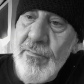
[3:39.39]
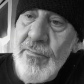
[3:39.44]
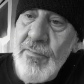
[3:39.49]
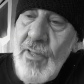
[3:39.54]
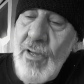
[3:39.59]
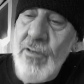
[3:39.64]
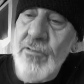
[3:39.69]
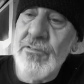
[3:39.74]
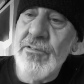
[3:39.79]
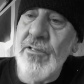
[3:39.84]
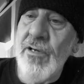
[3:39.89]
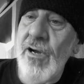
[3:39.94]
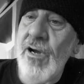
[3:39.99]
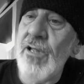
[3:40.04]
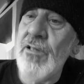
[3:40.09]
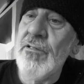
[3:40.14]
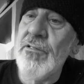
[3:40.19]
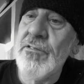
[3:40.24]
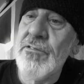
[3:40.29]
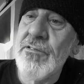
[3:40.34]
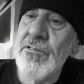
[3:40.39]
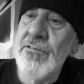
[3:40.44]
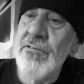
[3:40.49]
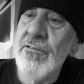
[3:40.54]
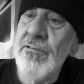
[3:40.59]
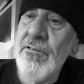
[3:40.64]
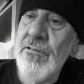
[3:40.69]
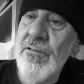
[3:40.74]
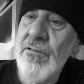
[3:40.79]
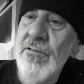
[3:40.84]
Thousand Islands?
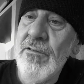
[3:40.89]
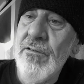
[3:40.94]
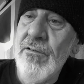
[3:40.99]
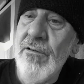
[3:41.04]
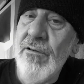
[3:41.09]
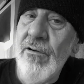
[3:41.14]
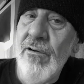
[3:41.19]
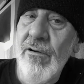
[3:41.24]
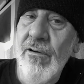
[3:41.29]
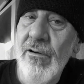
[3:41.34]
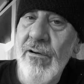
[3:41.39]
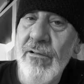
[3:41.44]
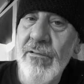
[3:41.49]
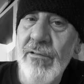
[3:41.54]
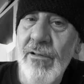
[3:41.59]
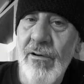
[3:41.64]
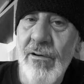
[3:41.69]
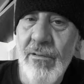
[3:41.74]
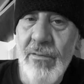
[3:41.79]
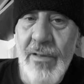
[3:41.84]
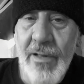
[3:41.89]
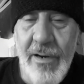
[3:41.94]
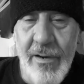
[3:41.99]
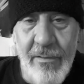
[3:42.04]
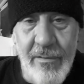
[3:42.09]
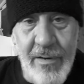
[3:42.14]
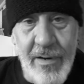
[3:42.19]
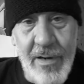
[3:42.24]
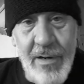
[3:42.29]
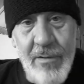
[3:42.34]
All that
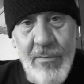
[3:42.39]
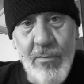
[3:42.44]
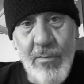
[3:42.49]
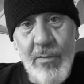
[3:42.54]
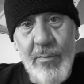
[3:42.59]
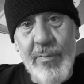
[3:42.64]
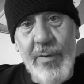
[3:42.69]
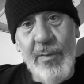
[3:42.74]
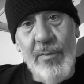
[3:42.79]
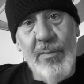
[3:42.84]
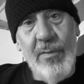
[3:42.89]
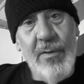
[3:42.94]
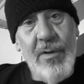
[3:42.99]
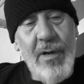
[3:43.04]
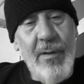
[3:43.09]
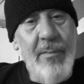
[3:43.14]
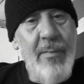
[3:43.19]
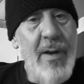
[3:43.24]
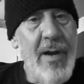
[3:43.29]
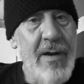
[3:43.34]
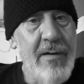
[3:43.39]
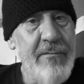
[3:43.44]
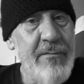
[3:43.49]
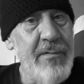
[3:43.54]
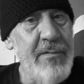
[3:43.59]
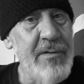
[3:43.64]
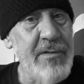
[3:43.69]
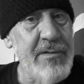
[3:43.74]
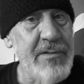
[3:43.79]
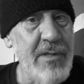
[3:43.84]
area where people come back
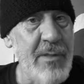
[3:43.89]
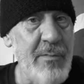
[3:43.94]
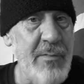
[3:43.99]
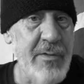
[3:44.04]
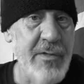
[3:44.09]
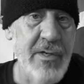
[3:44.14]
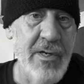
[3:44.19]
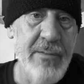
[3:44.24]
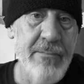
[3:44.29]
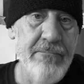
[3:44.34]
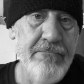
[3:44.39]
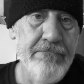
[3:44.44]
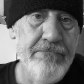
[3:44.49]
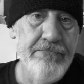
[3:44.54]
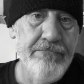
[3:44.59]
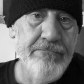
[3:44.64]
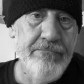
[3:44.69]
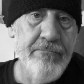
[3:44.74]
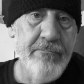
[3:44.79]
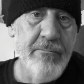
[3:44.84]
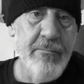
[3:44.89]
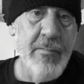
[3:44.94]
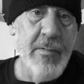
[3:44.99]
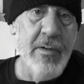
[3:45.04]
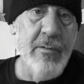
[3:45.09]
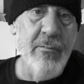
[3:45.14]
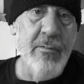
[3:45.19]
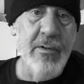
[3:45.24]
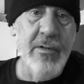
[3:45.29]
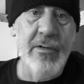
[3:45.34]
for the summertime.
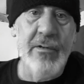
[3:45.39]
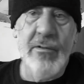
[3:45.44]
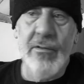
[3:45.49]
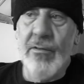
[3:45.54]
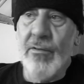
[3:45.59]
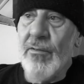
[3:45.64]
And where...